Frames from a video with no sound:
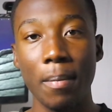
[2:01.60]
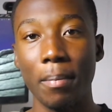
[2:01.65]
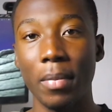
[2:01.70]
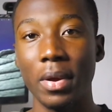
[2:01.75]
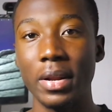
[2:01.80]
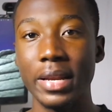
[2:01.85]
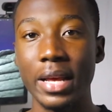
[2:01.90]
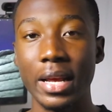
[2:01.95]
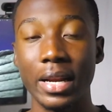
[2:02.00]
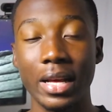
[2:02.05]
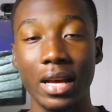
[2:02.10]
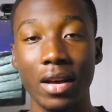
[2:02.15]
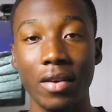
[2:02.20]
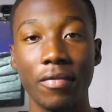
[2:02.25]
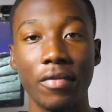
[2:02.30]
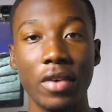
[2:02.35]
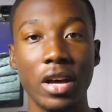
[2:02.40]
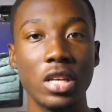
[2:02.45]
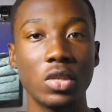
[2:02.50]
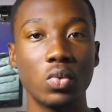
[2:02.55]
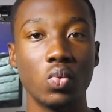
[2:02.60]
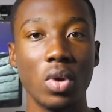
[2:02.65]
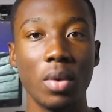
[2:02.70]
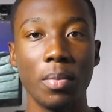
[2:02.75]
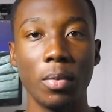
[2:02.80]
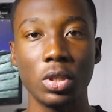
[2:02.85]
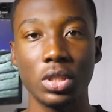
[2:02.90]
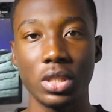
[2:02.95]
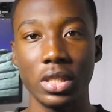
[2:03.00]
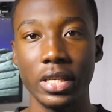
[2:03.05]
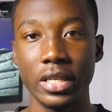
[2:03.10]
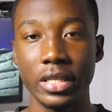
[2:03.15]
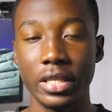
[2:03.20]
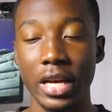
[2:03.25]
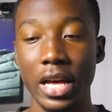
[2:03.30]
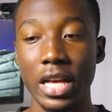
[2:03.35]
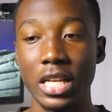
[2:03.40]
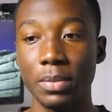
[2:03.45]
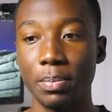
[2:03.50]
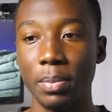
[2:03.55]
but then Canva is way much
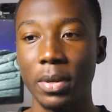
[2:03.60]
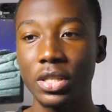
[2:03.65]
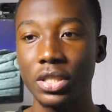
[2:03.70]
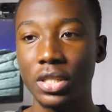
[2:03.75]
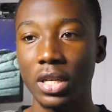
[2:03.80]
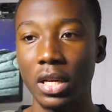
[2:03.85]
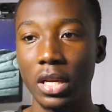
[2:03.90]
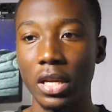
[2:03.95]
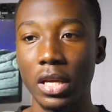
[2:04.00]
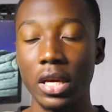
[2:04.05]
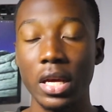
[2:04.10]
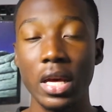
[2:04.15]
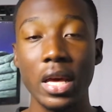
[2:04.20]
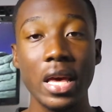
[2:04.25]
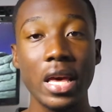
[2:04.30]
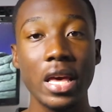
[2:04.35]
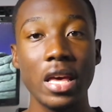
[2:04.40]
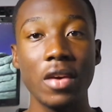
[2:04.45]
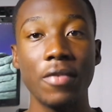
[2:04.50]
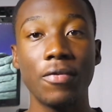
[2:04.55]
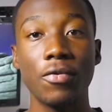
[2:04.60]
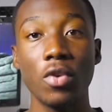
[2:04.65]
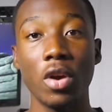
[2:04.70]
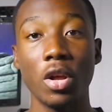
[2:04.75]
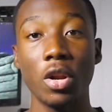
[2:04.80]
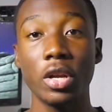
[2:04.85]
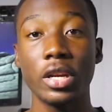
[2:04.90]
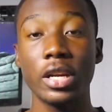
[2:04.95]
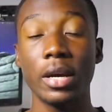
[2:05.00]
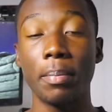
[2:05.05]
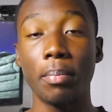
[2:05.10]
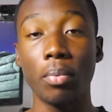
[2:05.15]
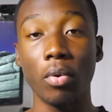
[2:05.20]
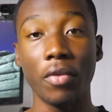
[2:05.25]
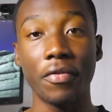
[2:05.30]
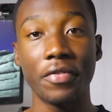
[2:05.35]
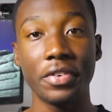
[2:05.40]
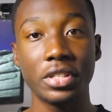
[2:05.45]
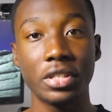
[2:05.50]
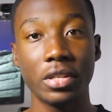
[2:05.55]
easier, especially if you are not a
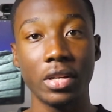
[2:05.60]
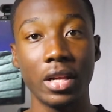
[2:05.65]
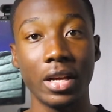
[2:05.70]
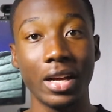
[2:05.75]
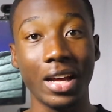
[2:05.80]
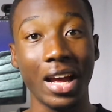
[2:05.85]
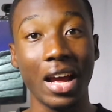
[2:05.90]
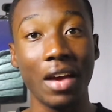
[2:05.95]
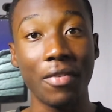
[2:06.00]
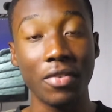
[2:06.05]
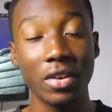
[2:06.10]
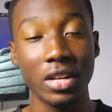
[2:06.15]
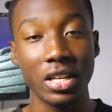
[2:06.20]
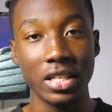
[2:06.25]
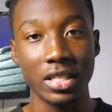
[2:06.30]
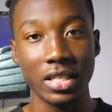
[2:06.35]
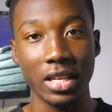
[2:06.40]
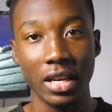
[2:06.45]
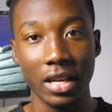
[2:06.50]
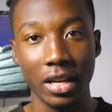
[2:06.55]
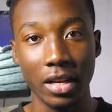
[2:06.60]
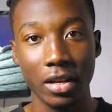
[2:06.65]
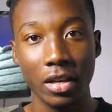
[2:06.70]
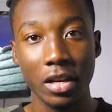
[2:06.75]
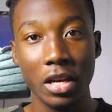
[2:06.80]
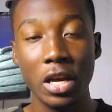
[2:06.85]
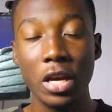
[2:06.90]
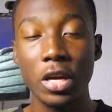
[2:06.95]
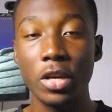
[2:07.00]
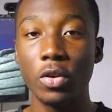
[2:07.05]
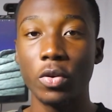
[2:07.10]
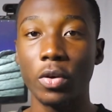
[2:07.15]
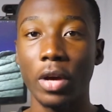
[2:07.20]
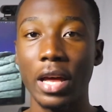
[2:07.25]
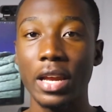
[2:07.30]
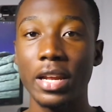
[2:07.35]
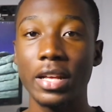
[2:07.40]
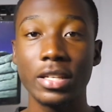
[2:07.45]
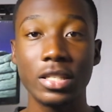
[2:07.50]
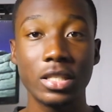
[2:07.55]
professional graphic designer. You
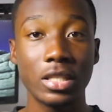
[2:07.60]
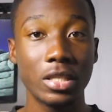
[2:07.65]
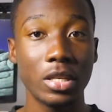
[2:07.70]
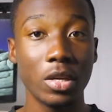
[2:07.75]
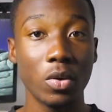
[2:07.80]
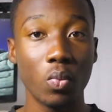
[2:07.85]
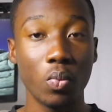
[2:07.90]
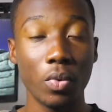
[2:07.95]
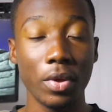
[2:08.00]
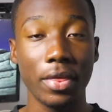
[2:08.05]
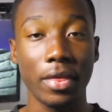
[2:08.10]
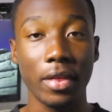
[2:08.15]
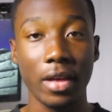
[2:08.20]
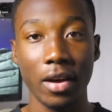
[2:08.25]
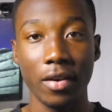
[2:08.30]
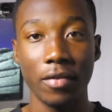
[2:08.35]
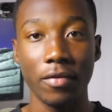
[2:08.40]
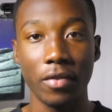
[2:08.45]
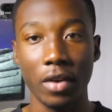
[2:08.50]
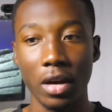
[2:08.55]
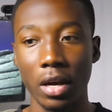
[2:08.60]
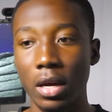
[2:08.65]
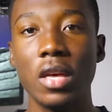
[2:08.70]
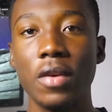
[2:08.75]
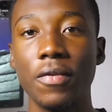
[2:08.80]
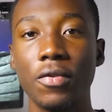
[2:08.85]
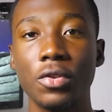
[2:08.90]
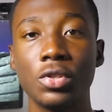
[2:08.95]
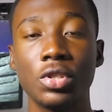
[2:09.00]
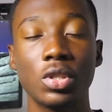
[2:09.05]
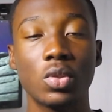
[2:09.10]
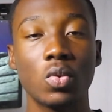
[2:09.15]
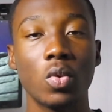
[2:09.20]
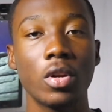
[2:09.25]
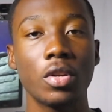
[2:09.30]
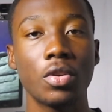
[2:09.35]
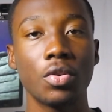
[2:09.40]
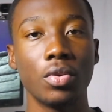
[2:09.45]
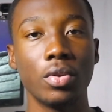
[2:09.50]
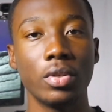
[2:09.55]
rather stick with Canva. If you just
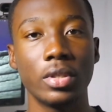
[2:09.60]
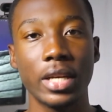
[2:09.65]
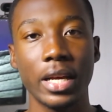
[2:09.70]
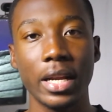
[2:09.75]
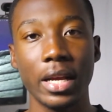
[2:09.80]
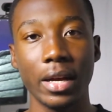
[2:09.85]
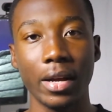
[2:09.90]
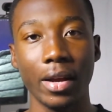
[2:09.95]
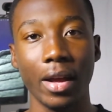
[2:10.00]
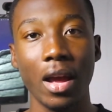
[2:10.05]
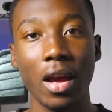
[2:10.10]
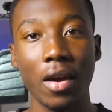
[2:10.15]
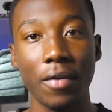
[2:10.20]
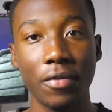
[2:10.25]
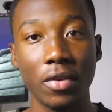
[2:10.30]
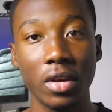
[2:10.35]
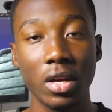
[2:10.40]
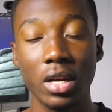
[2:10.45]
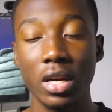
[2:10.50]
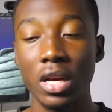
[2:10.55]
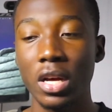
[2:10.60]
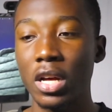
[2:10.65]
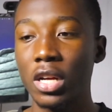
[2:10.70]
want to design a graphic,